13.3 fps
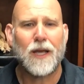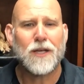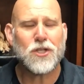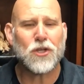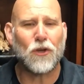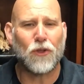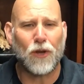
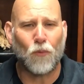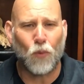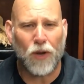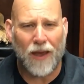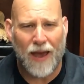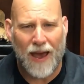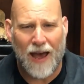so that
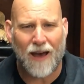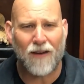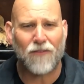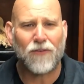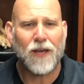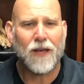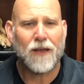we
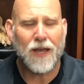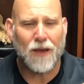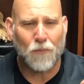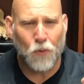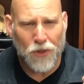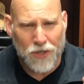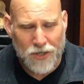have
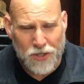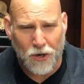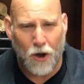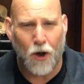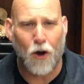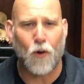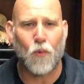Him with us
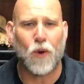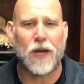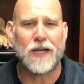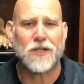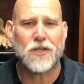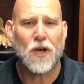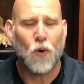
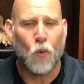always.